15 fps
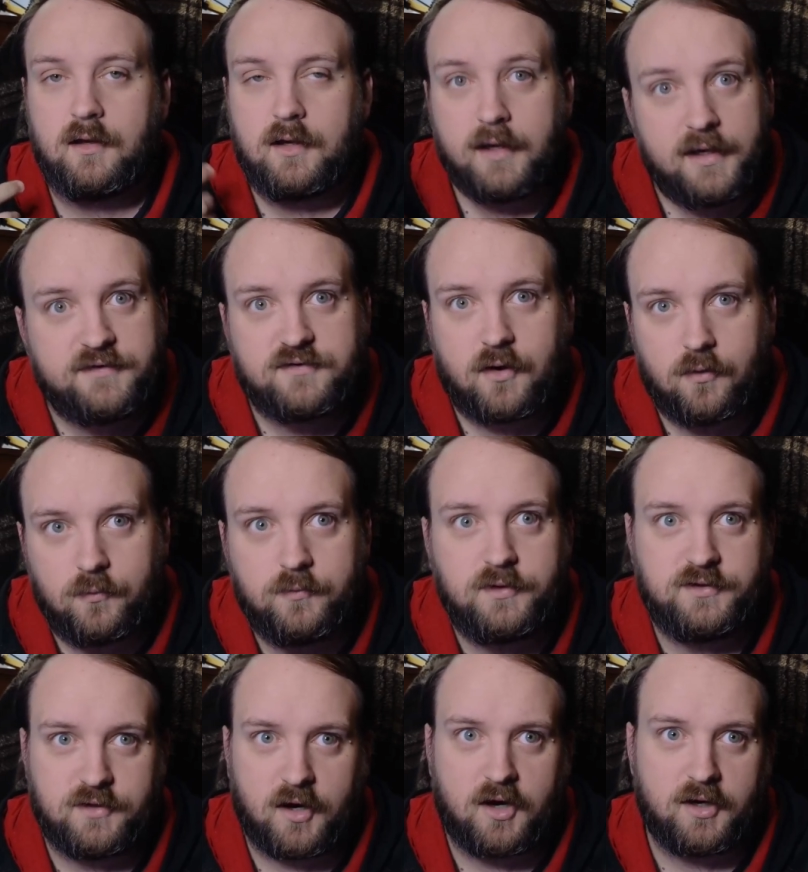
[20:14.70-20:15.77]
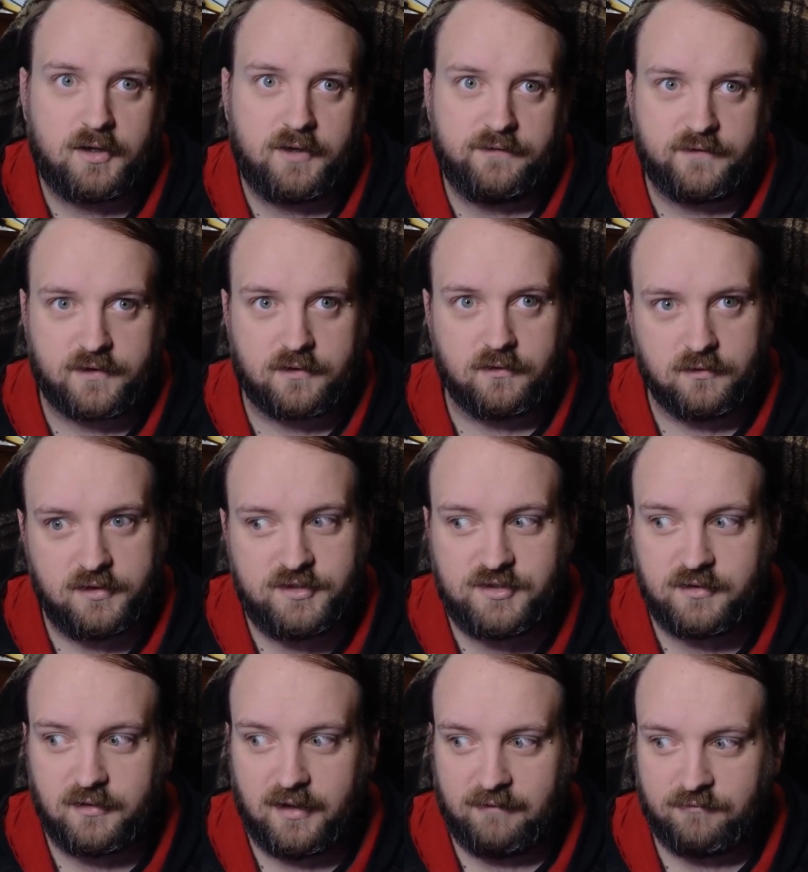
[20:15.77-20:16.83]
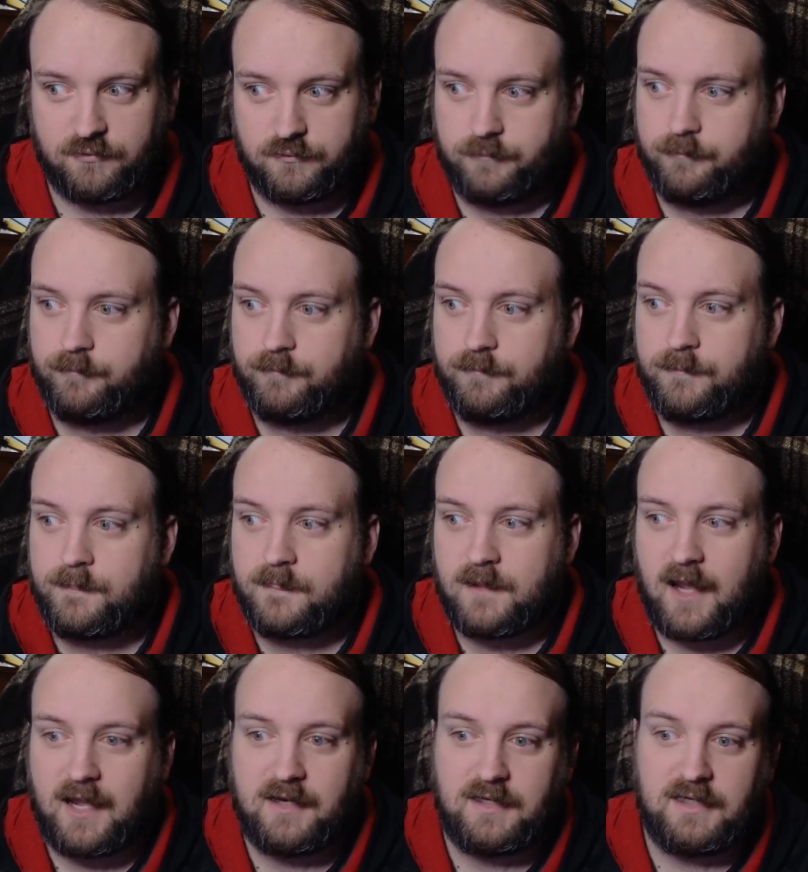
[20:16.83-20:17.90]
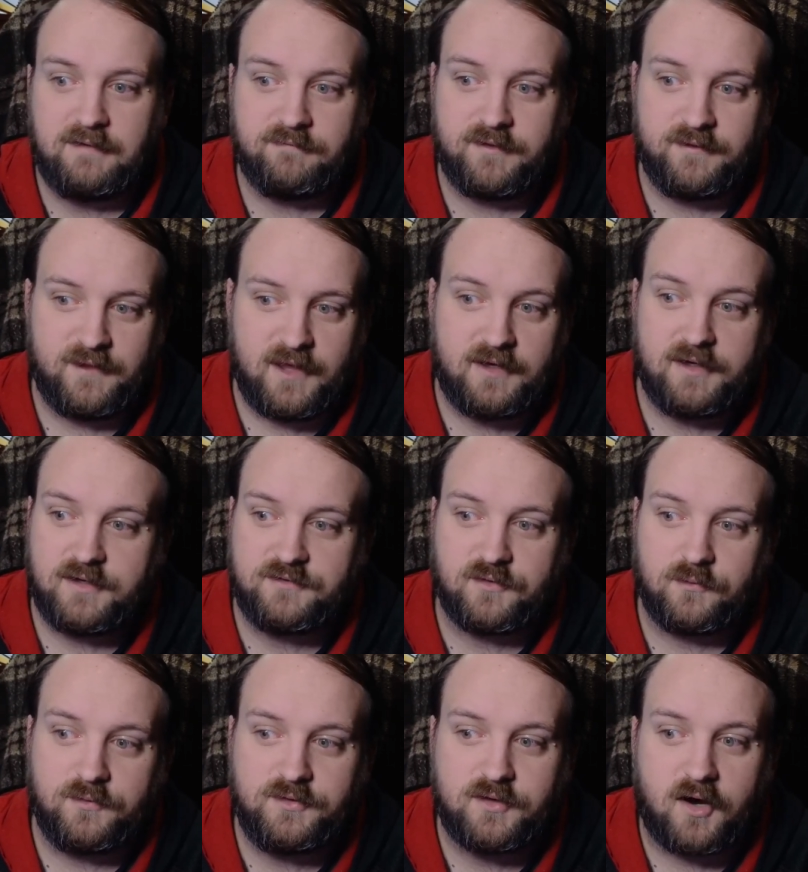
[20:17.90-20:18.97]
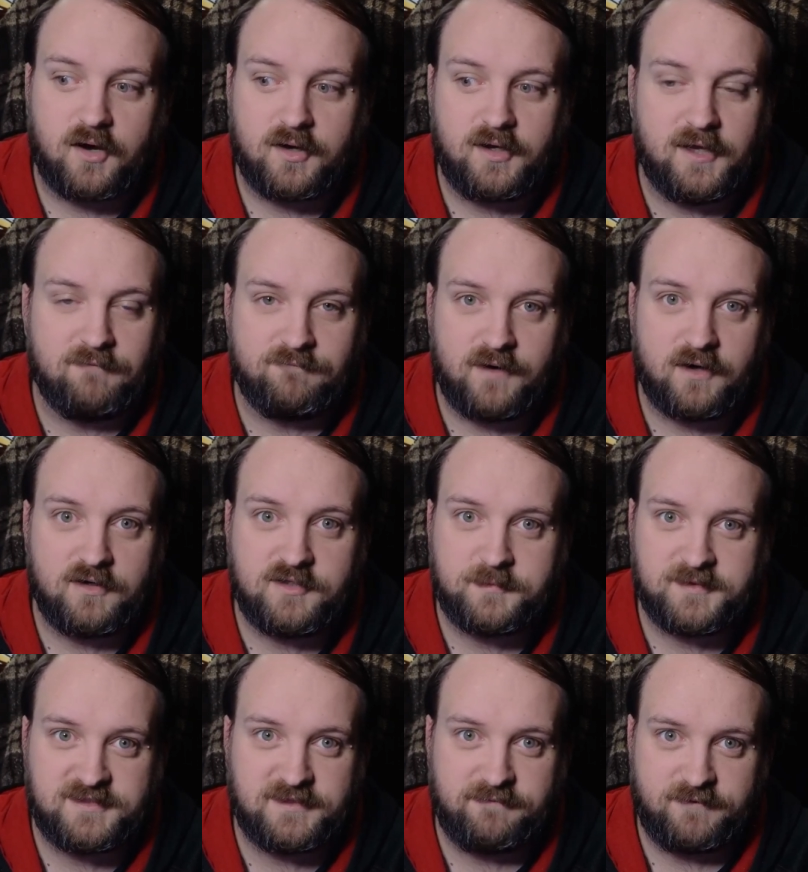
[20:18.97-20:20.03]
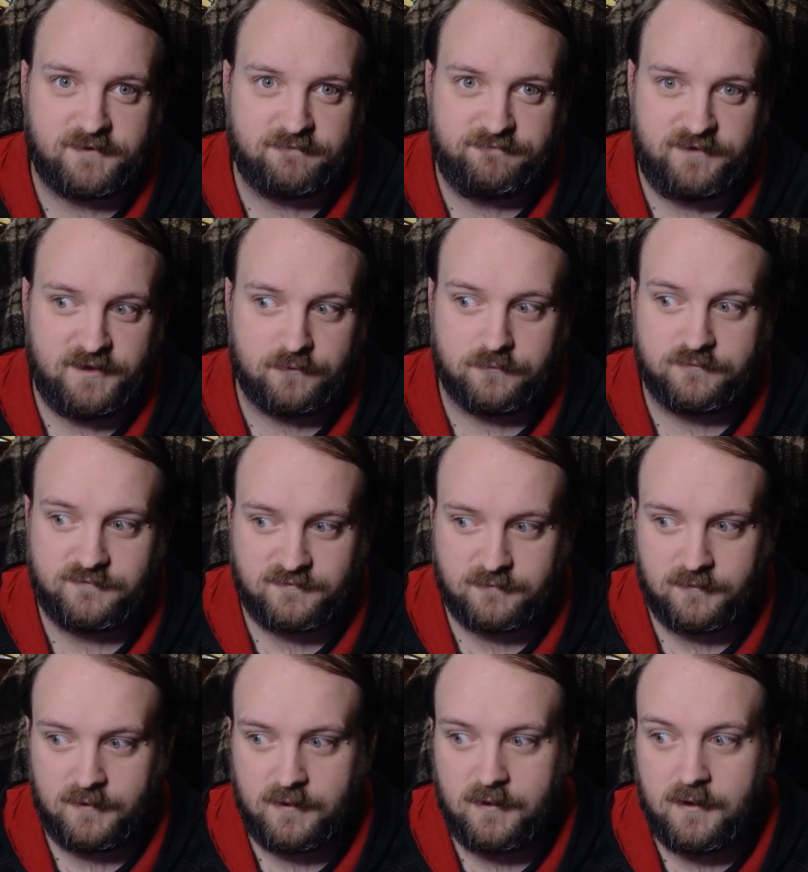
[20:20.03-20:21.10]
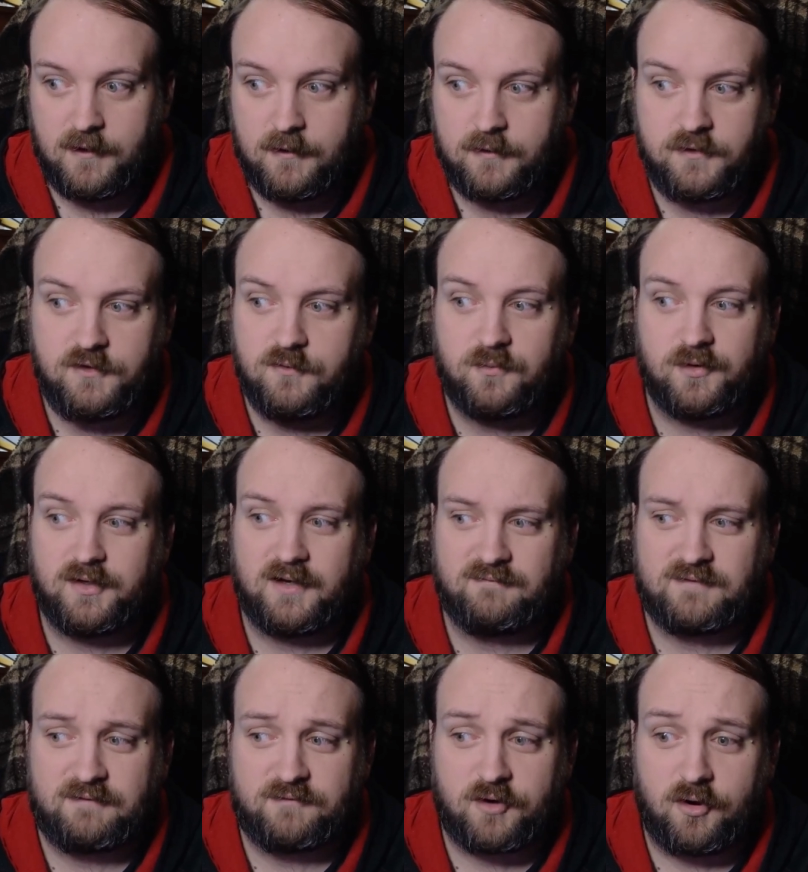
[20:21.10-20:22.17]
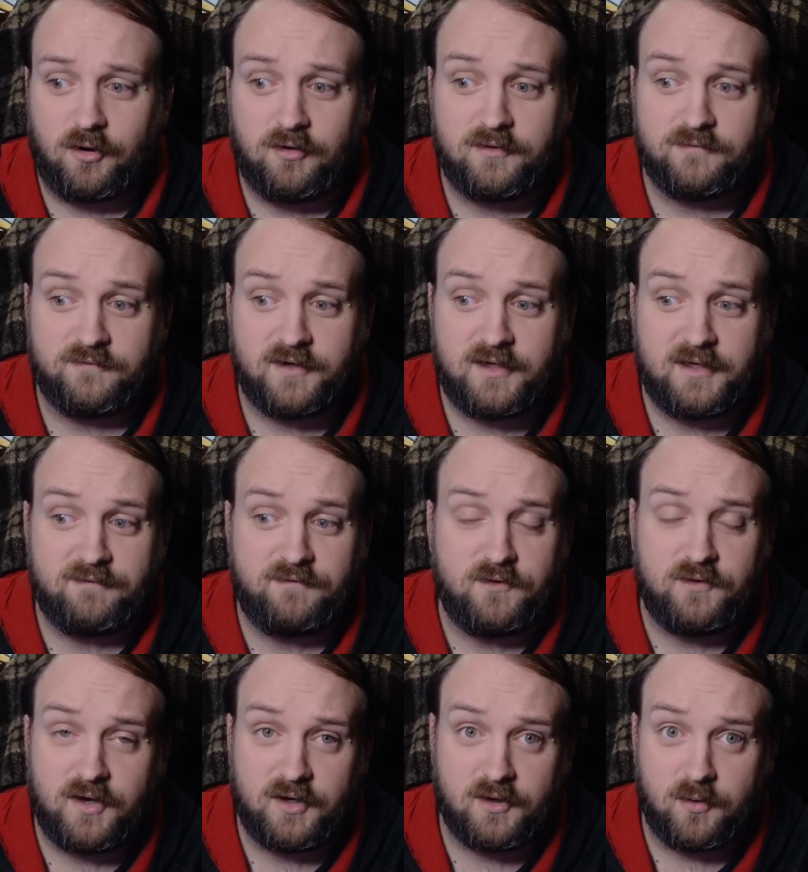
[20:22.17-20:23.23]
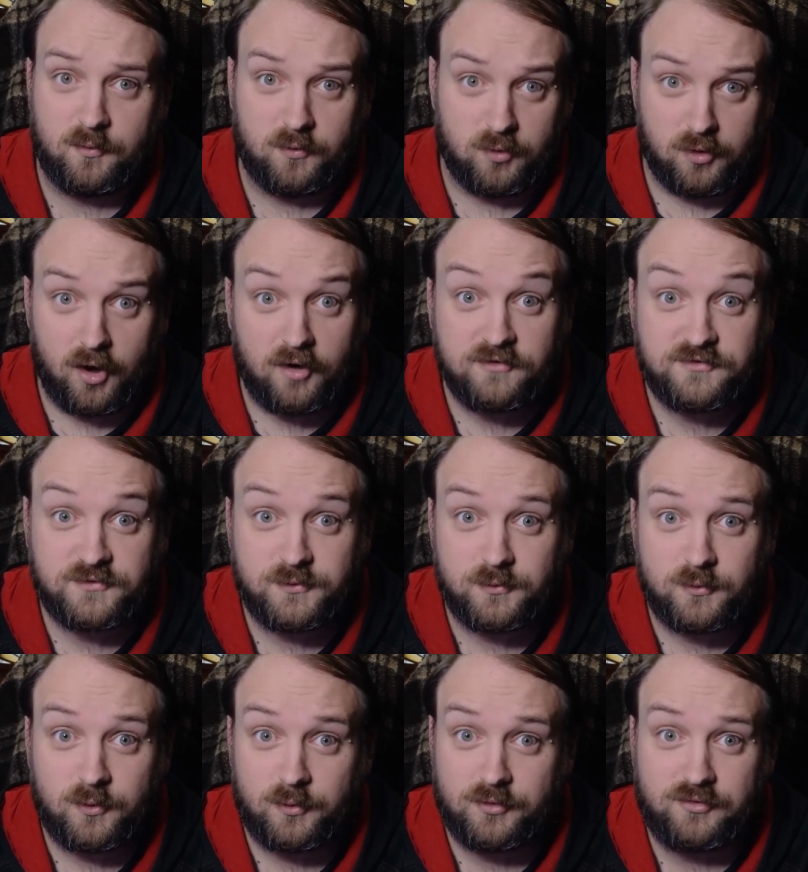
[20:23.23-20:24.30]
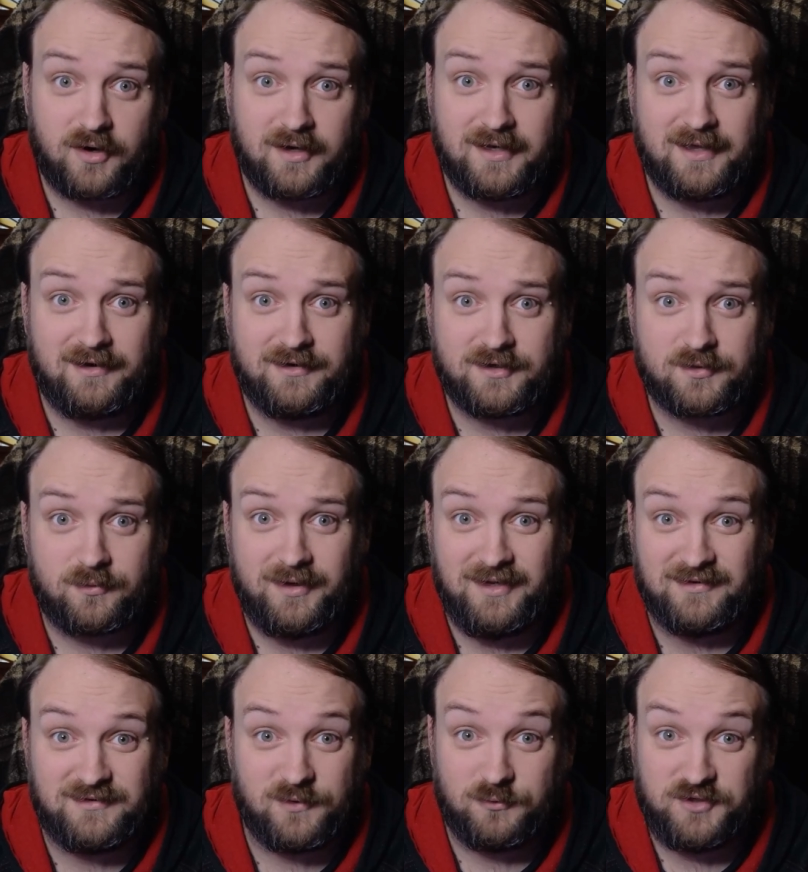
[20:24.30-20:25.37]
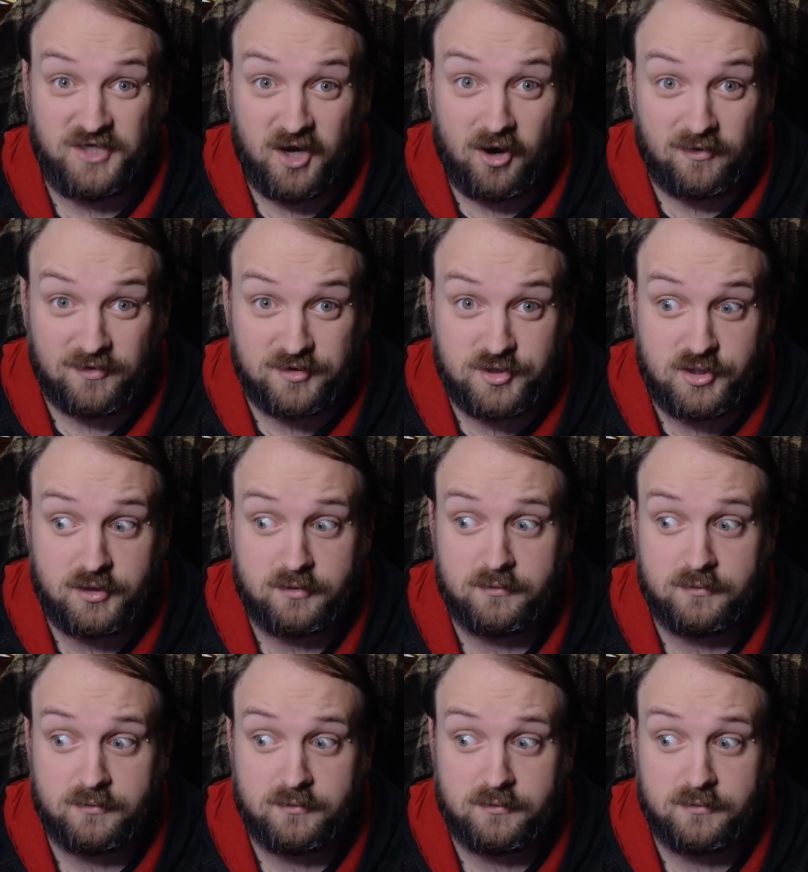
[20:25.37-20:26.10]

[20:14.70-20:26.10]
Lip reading: It's only taught in the collegiate level, and even then, it's only taught in very specific fields. You wouldn't have ever heard of it if you didn't go to law school or try to get a degree in sociology.